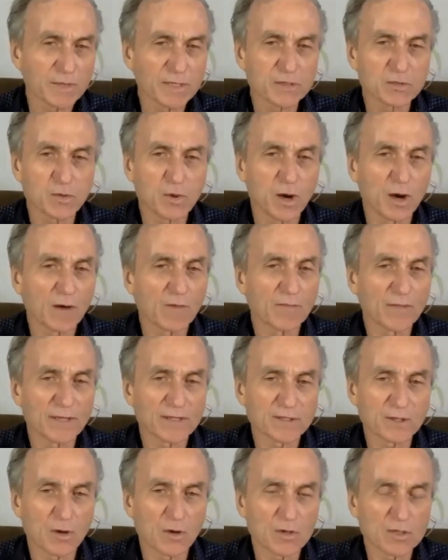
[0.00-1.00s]
B12.
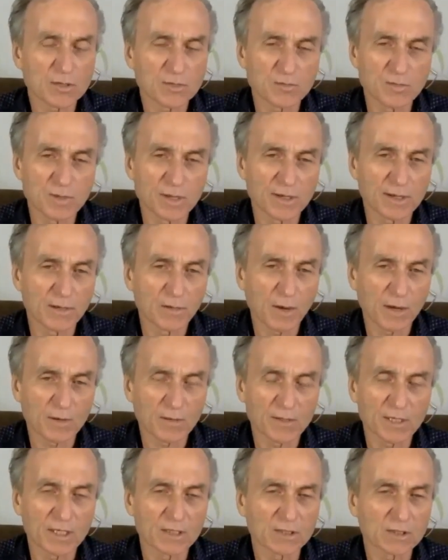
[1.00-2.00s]
That's always been a
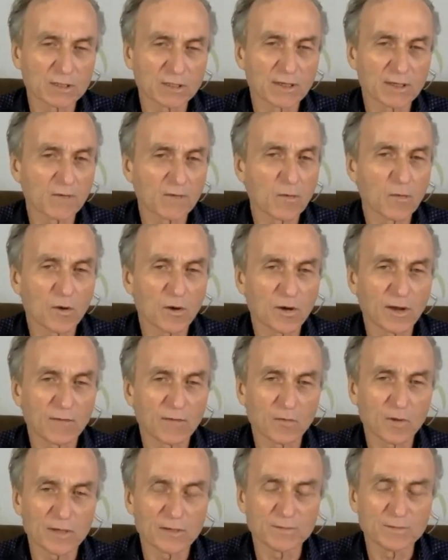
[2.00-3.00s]
recommendation in every book
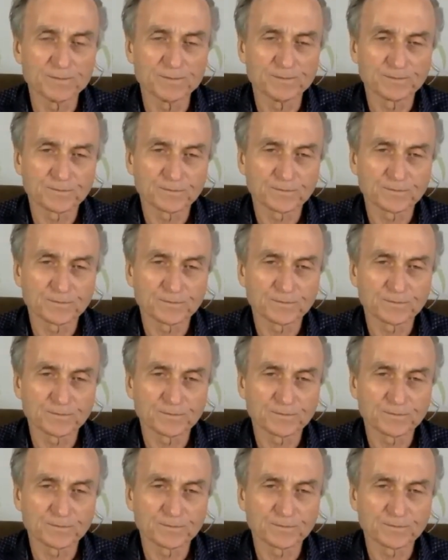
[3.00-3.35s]
I've written.